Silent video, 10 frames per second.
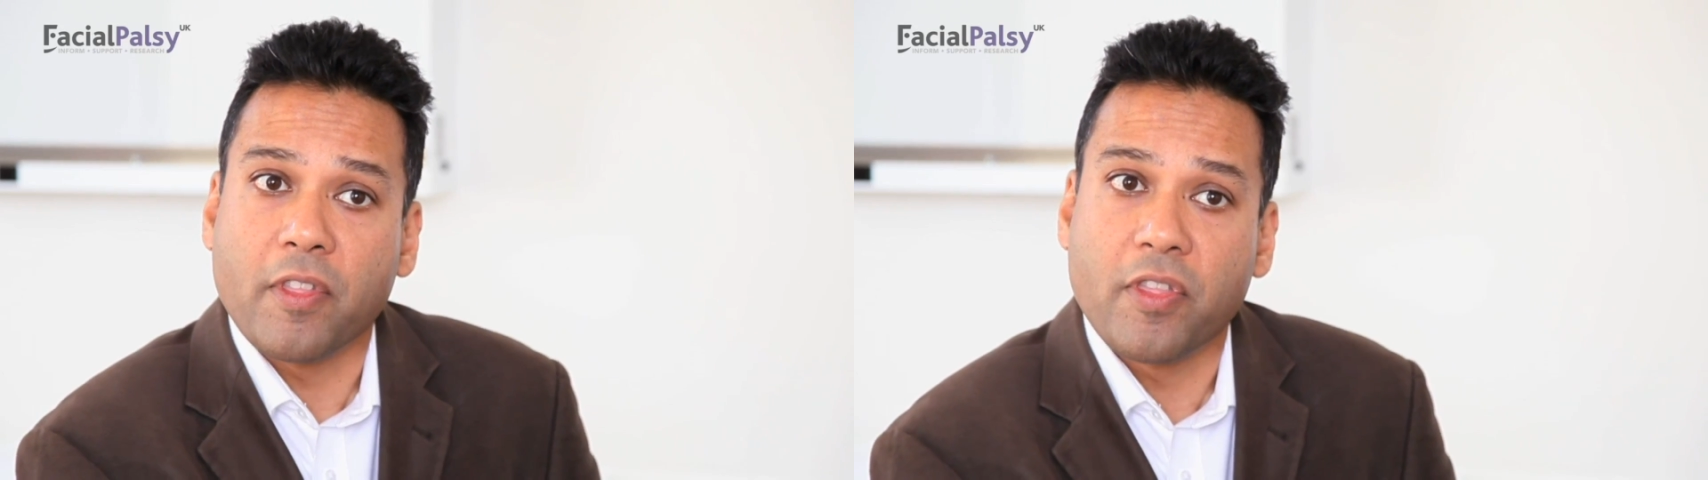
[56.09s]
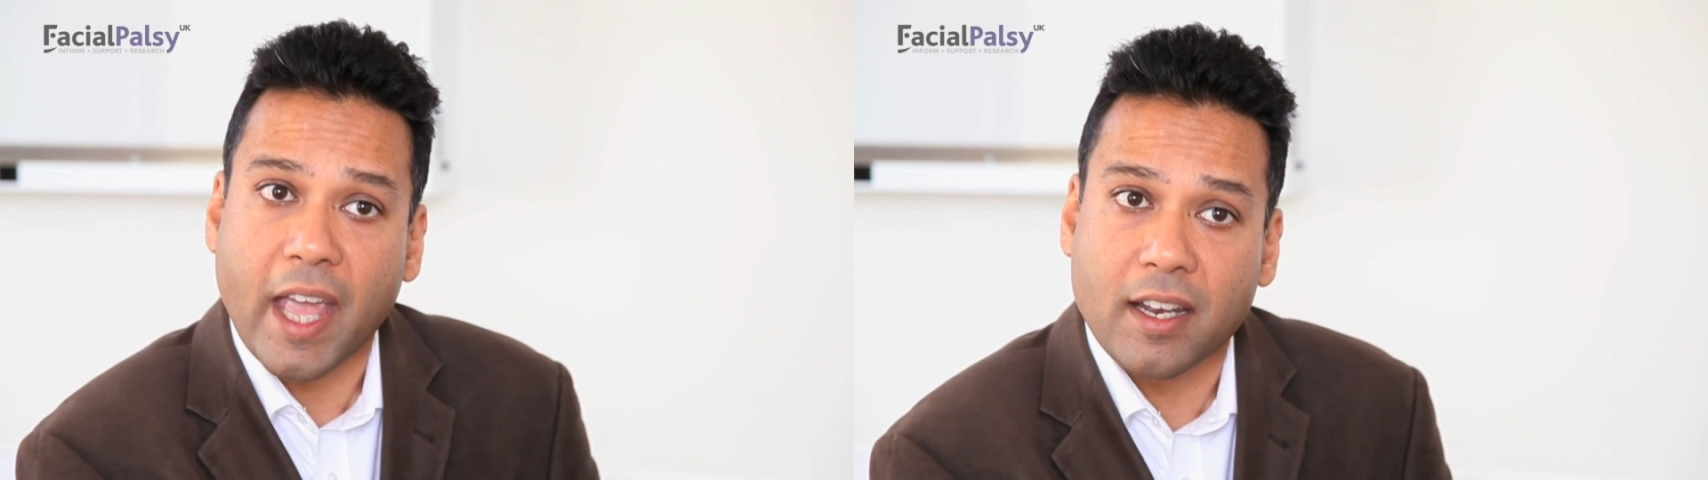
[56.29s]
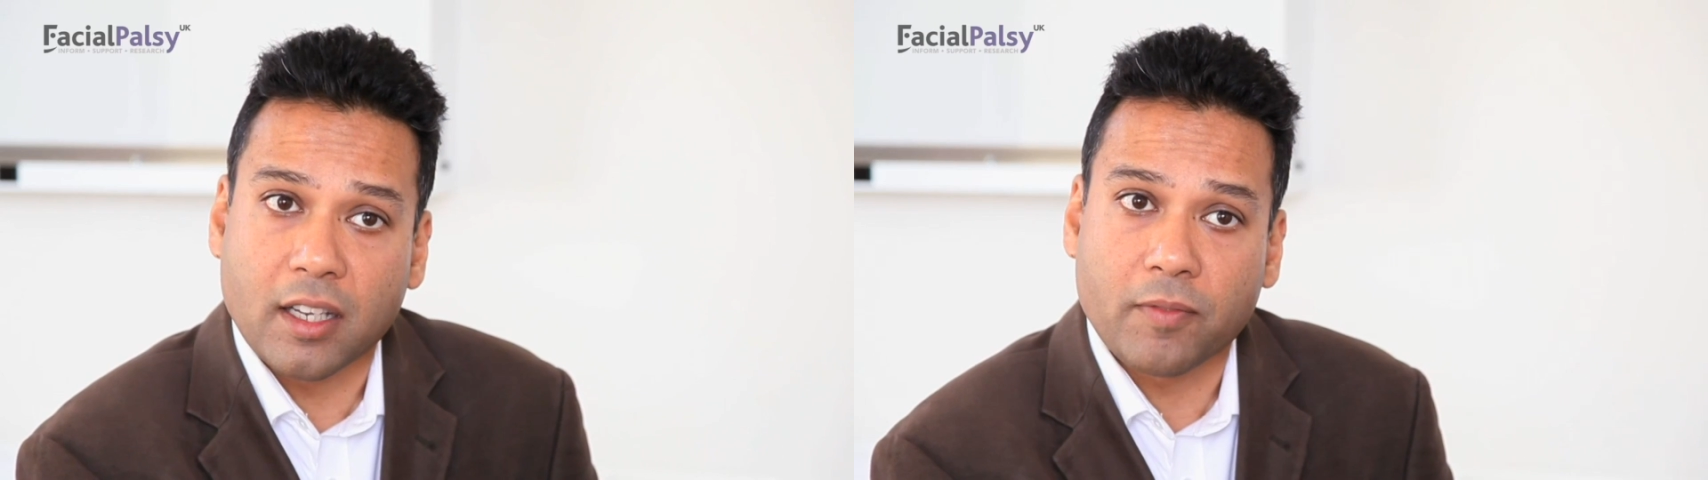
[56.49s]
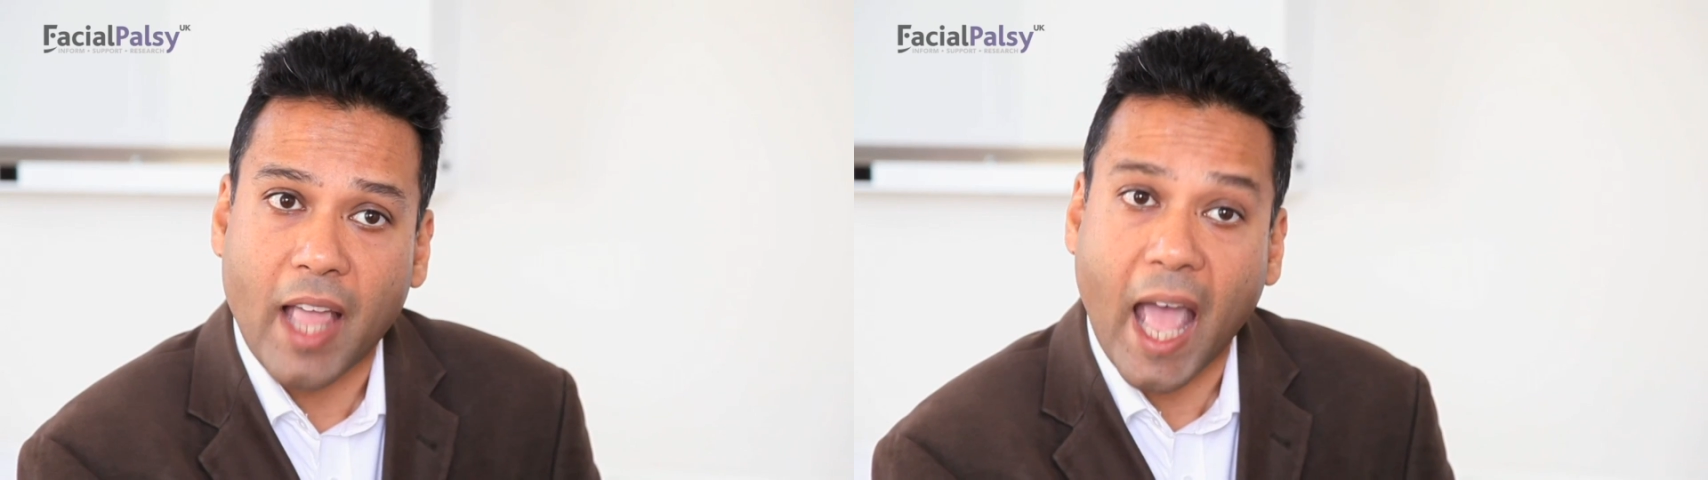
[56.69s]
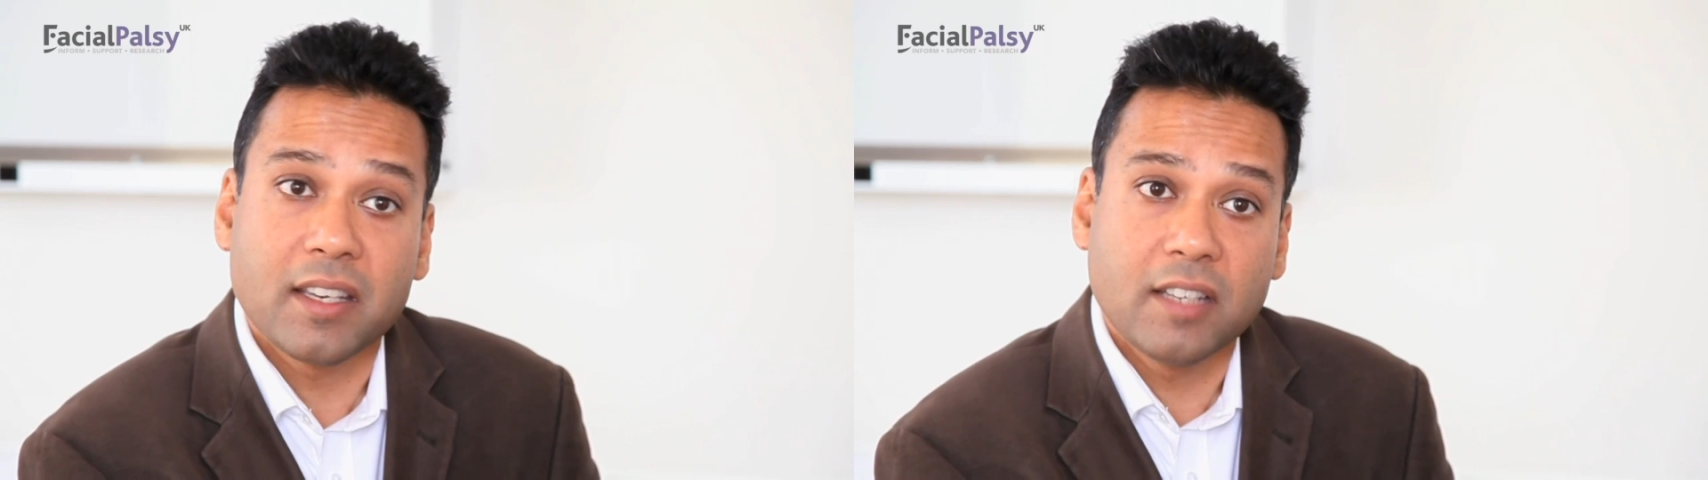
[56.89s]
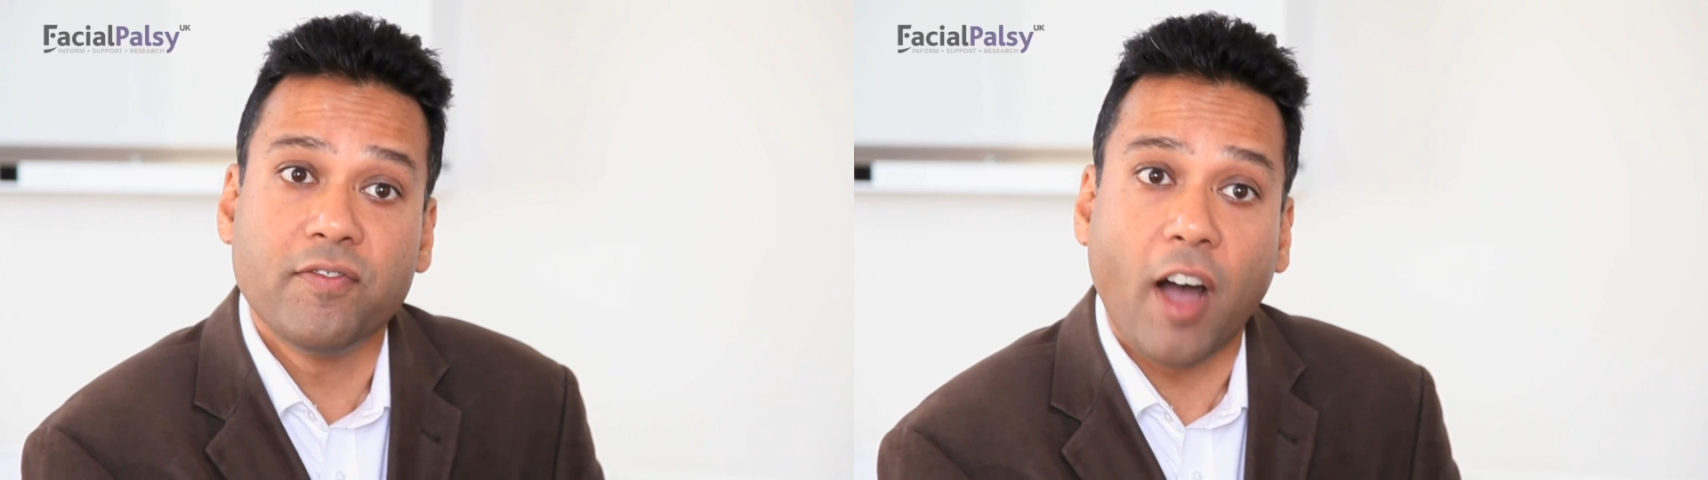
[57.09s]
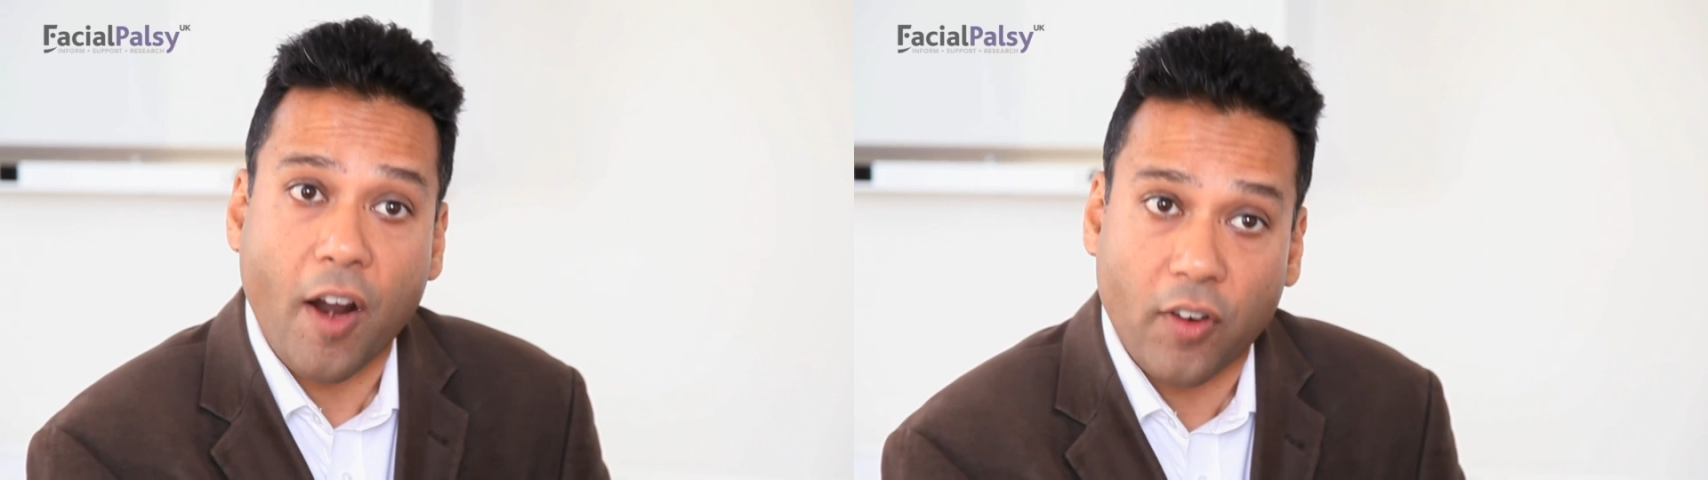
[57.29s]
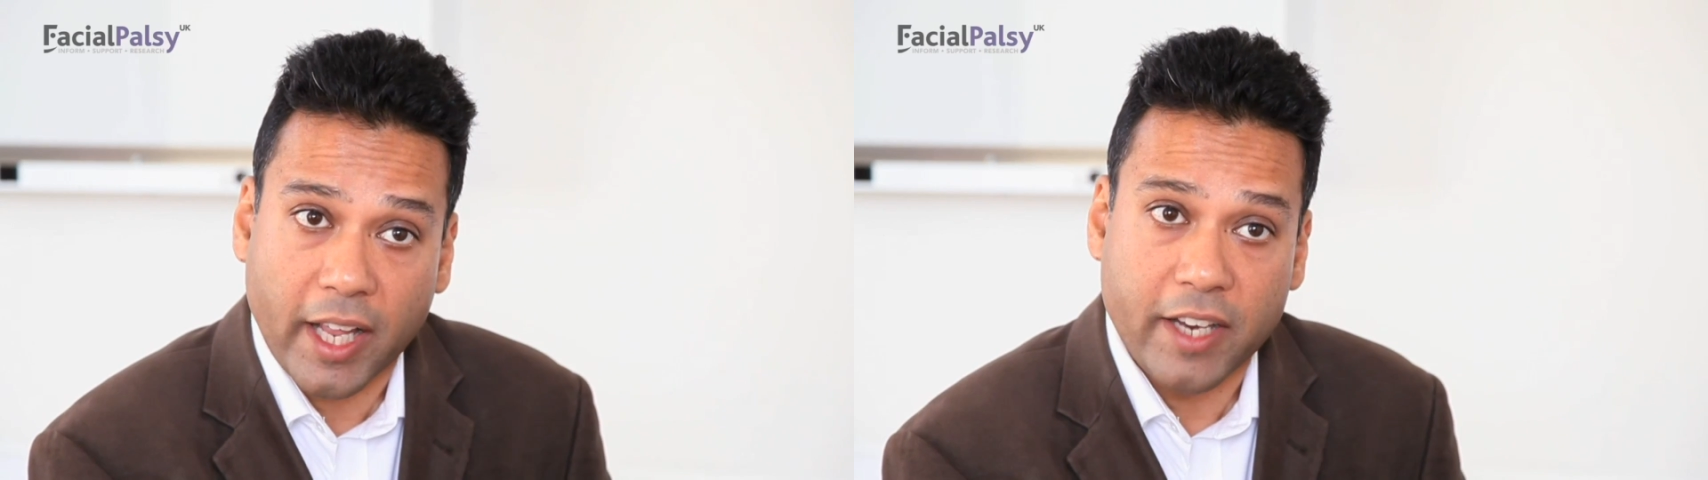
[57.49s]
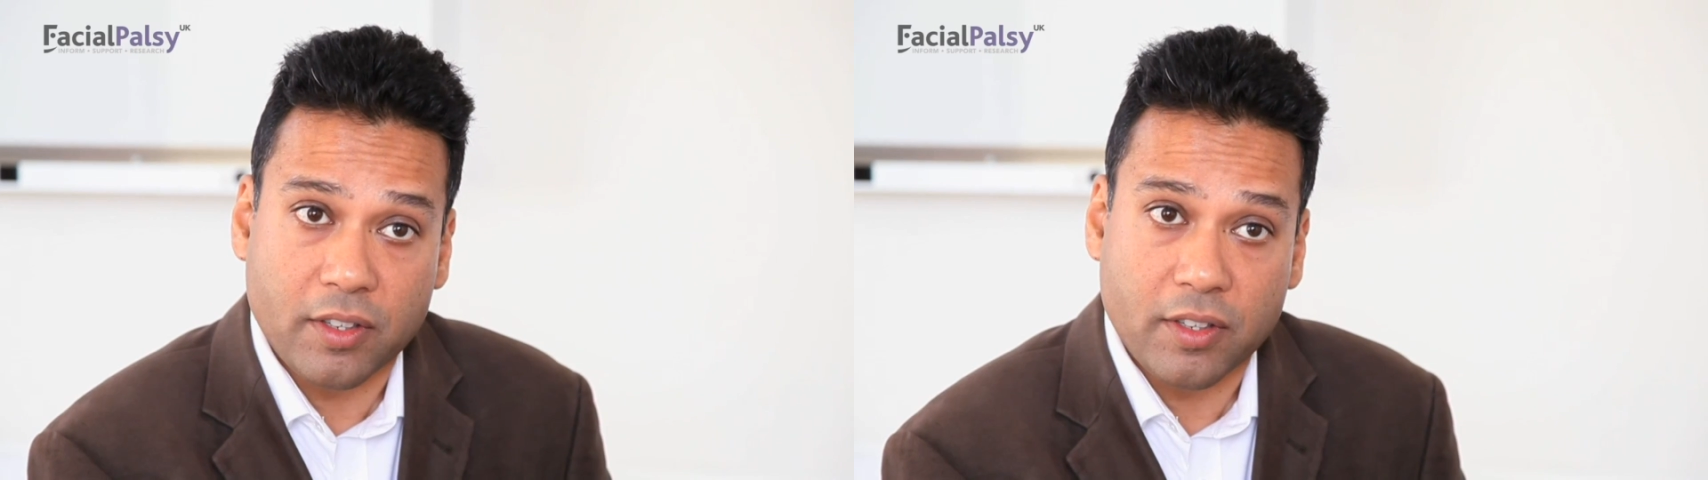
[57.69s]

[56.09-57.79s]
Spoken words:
then antiviral